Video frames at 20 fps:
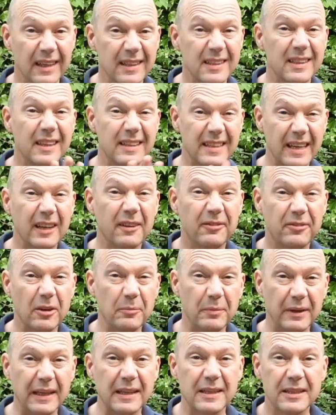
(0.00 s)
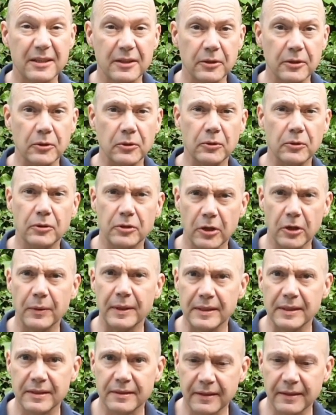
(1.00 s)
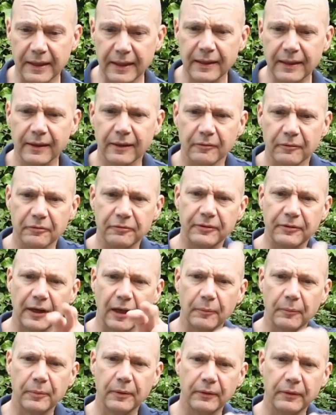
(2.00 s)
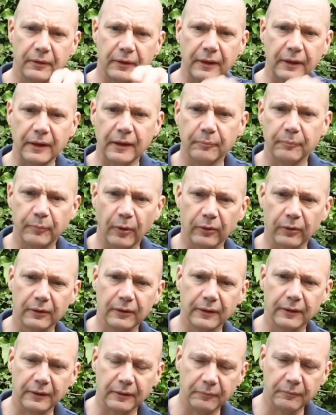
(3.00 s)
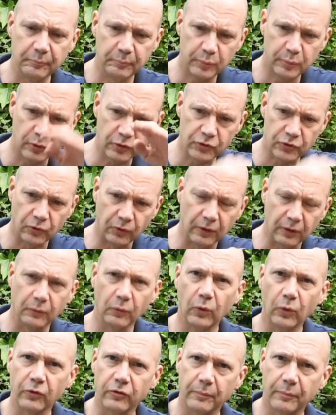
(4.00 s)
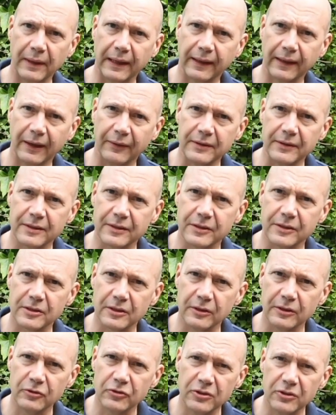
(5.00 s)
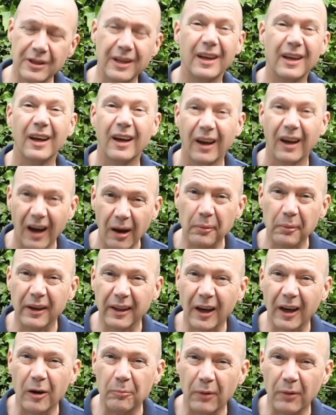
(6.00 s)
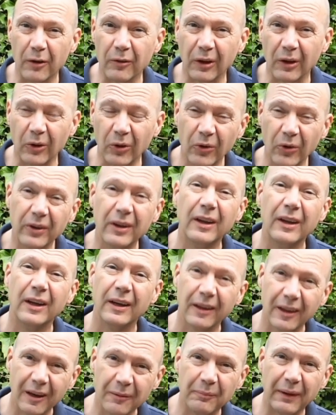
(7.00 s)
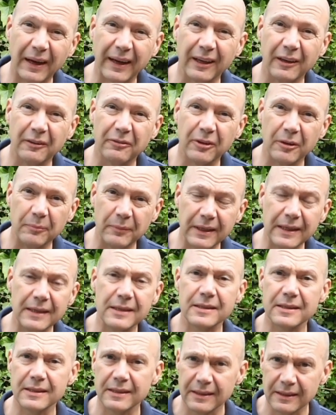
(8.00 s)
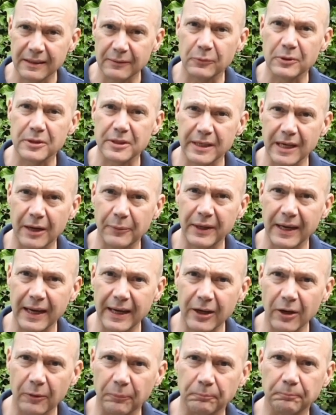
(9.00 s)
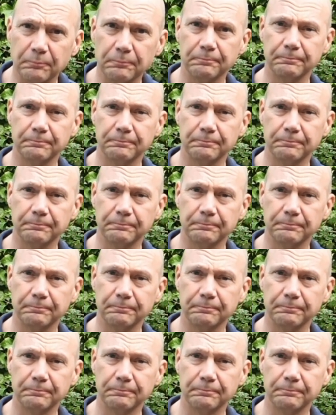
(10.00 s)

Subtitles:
that's going to take a few minutes to do its thing and fill up the bottle and push all the water back out into the solution. I'm going to go and mow the lawn, come back in a few minutes and see how we're getting on.